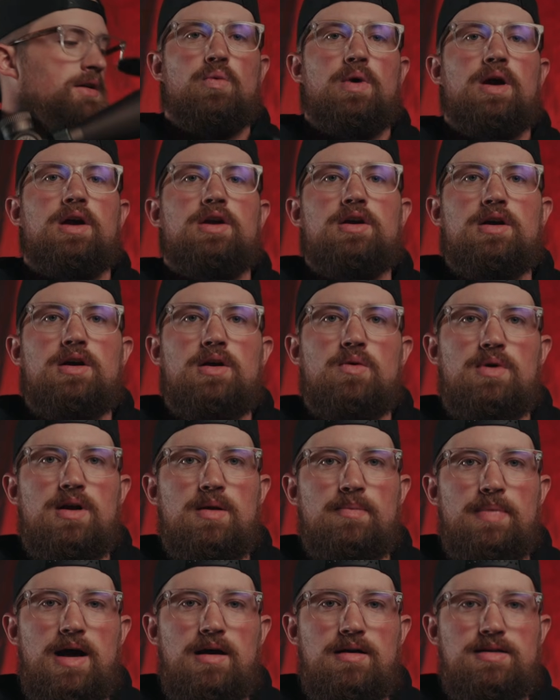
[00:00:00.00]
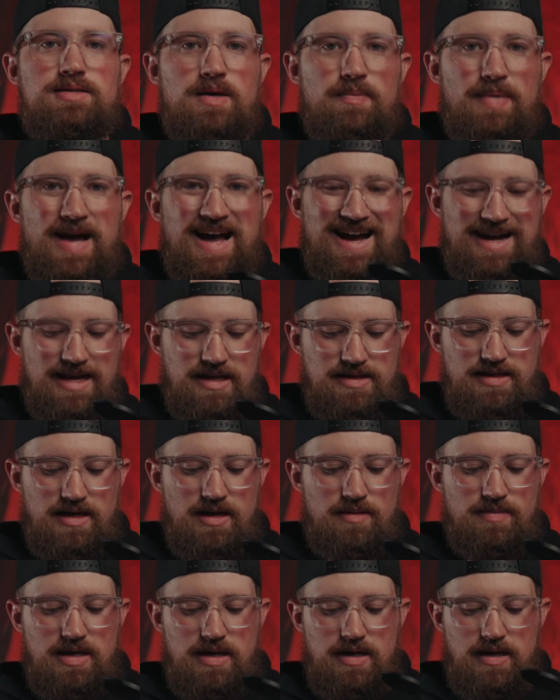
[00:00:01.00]
Where you're gonna wanna balance a bag is
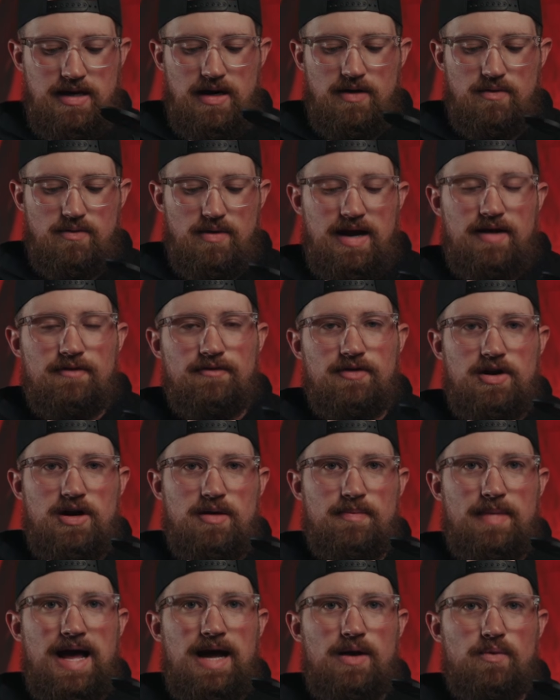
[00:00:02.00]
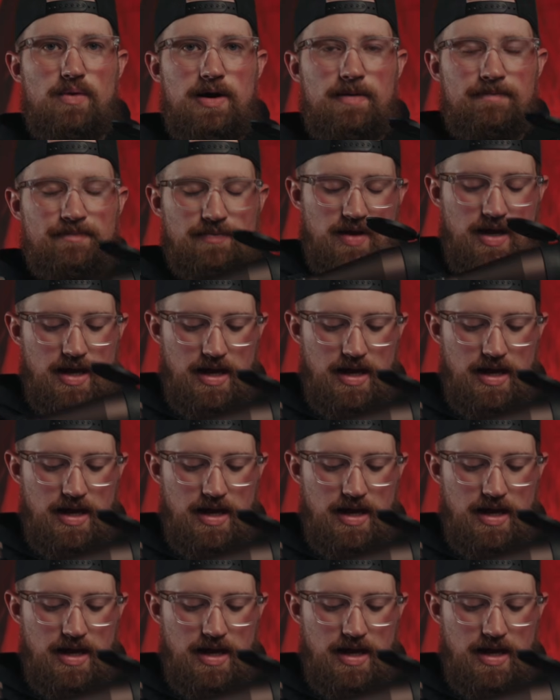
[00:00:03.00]
gonna be kind of right in front of your mag well.